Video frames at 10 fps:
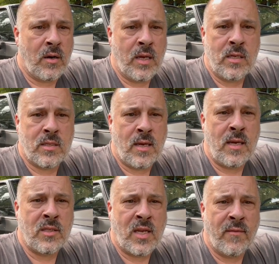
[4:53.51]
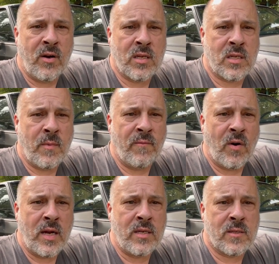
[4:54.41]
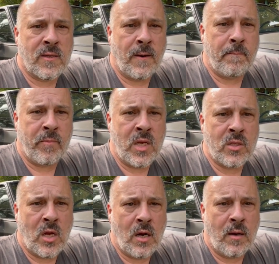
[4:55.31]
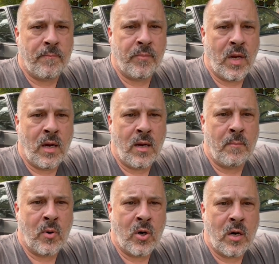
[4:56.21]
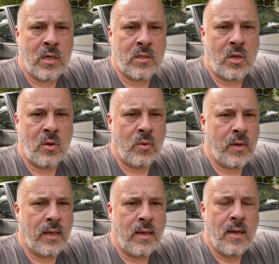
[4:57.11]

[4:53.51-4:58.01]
He's given us some advice, and he's going to burn our ECU, and